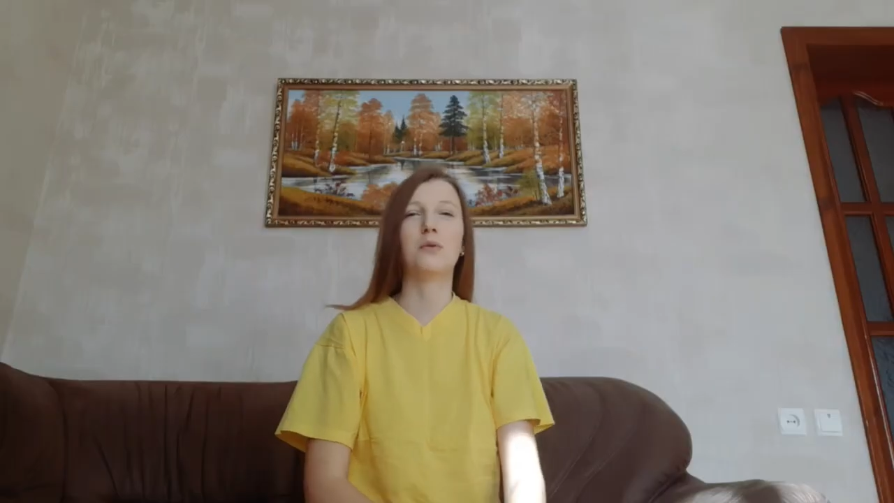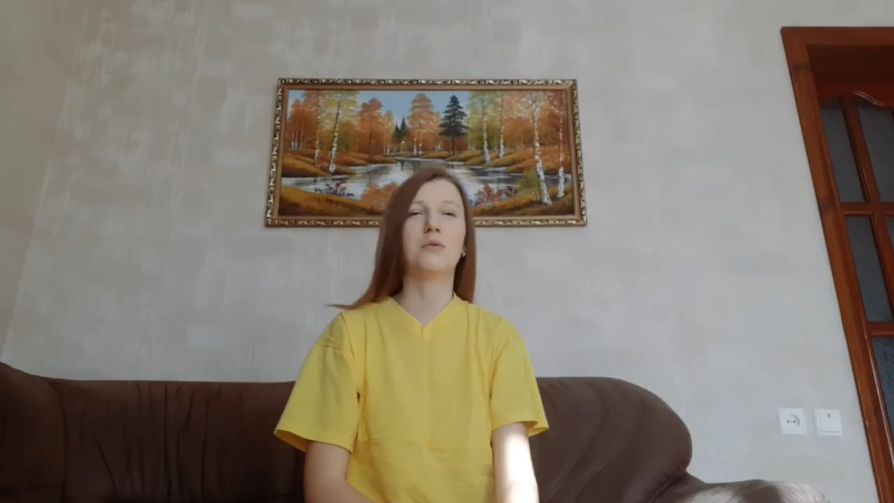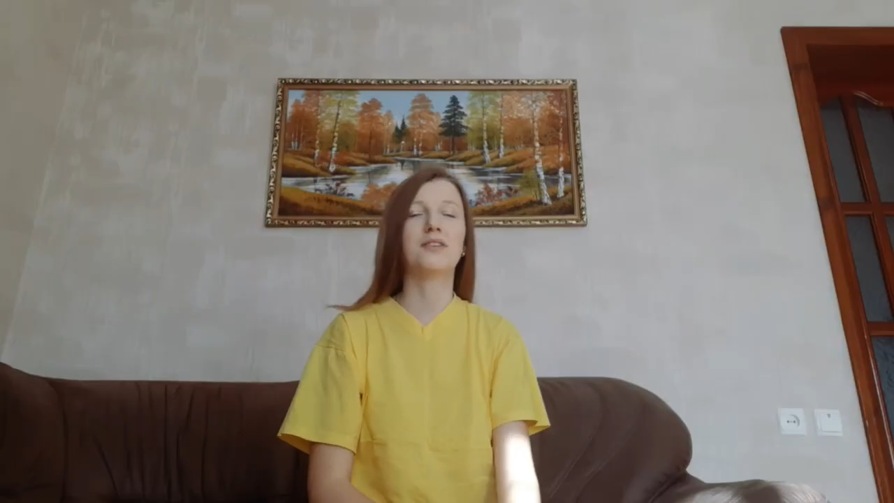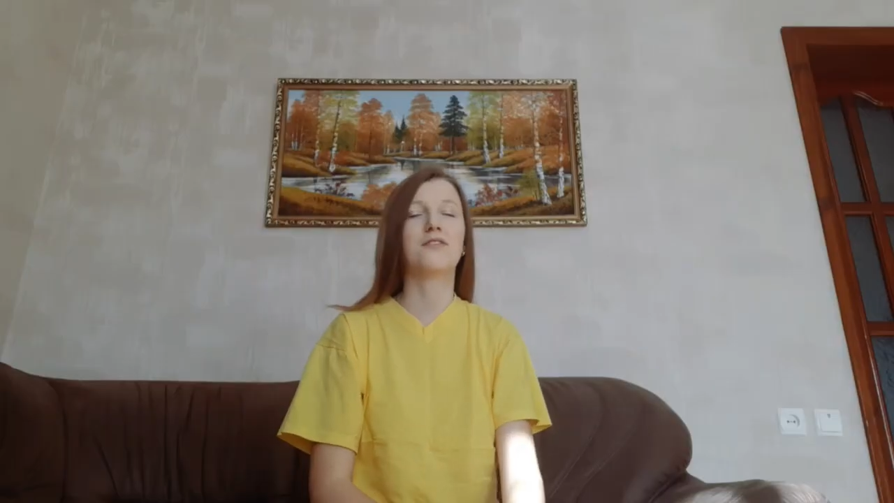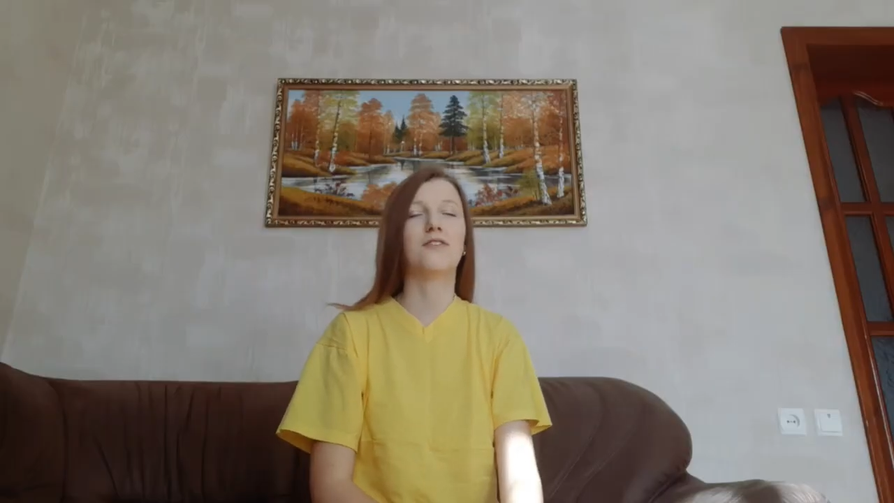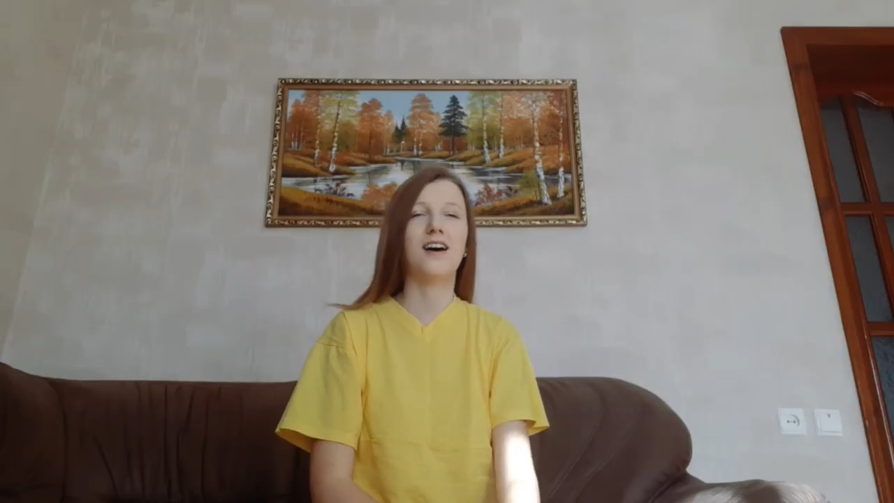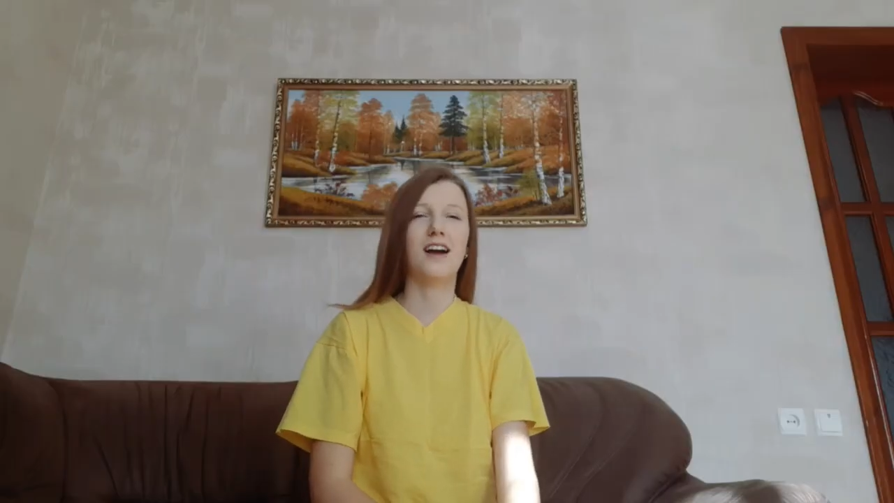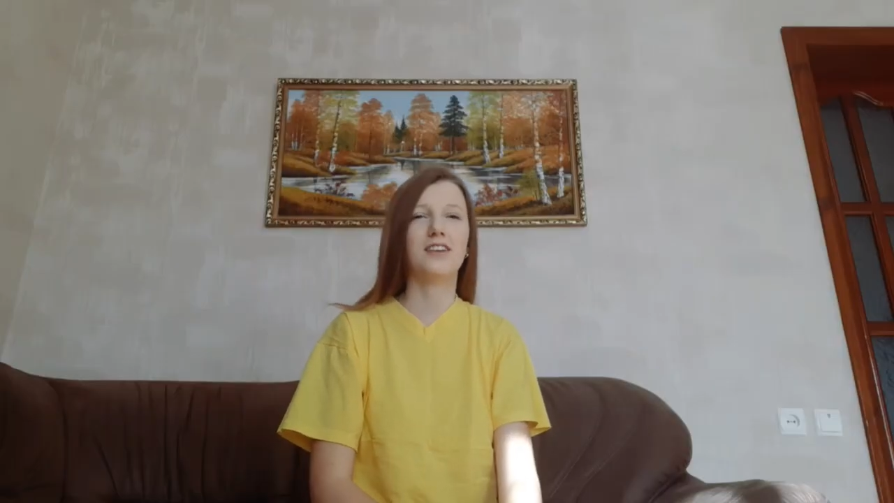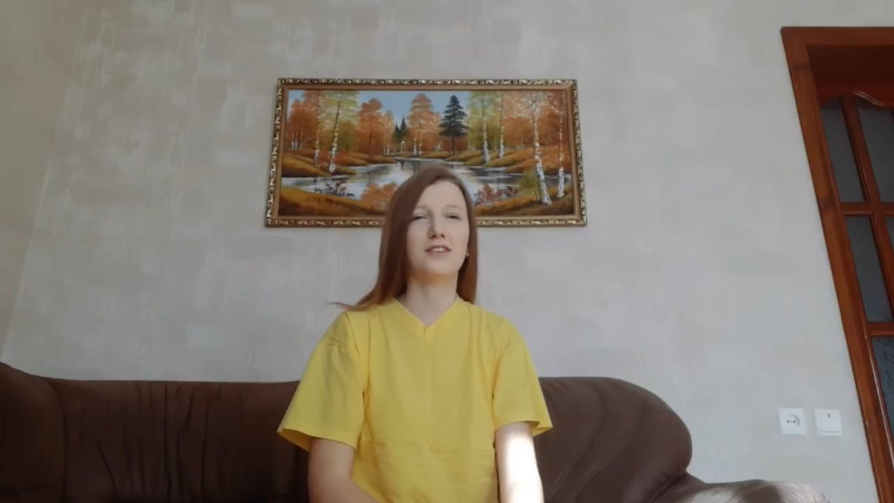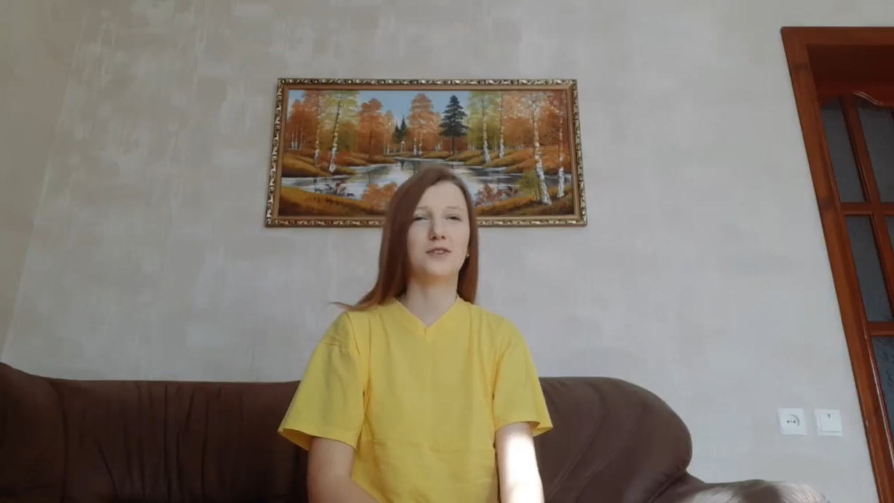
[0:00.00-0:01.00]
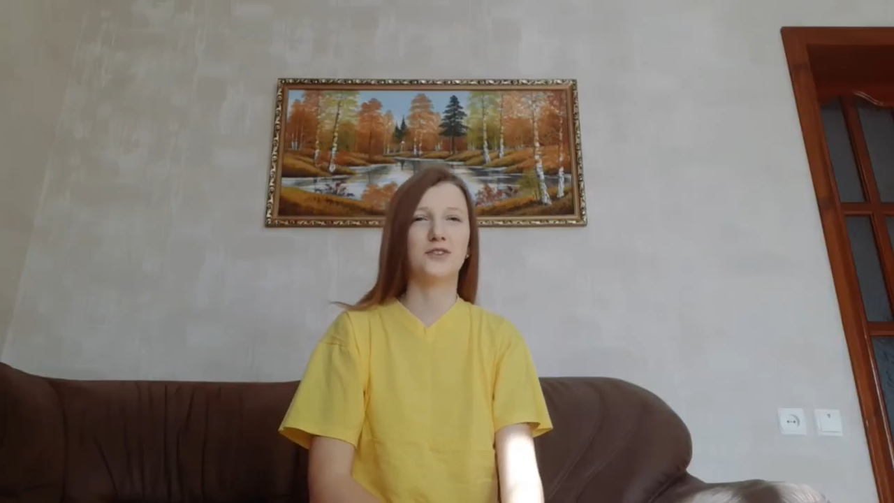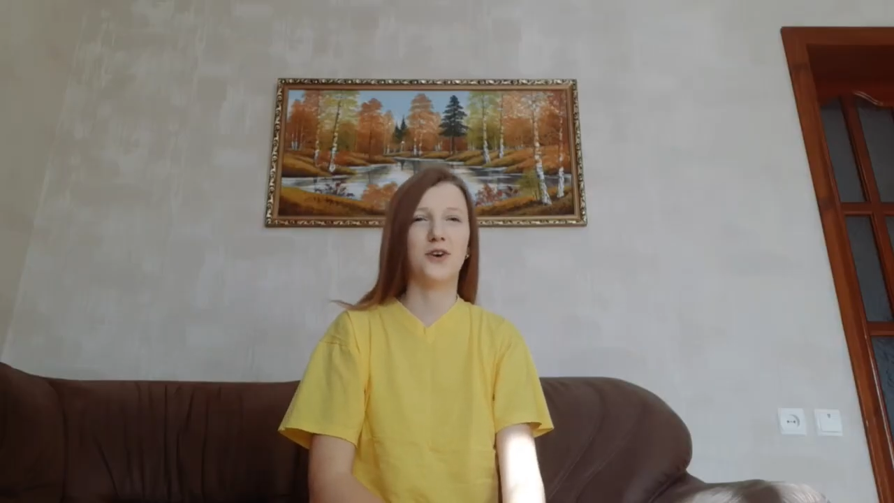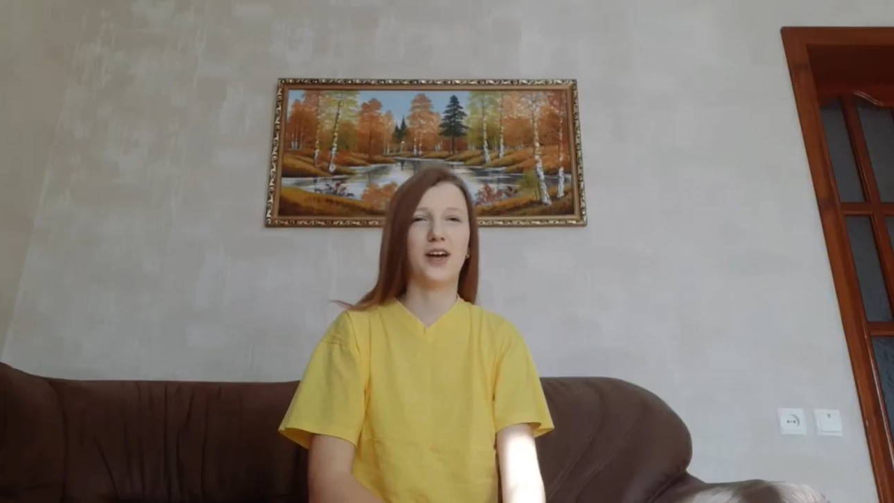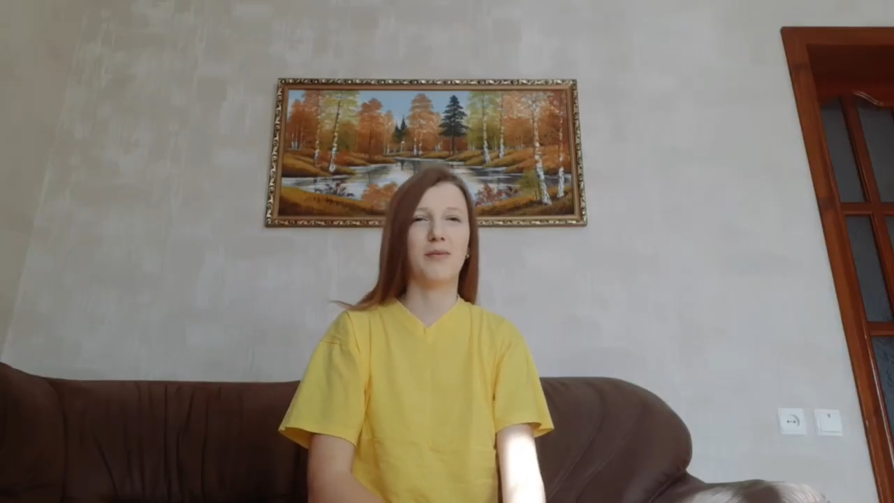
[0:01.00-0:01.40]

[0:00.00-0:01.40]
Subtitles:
we will finally talk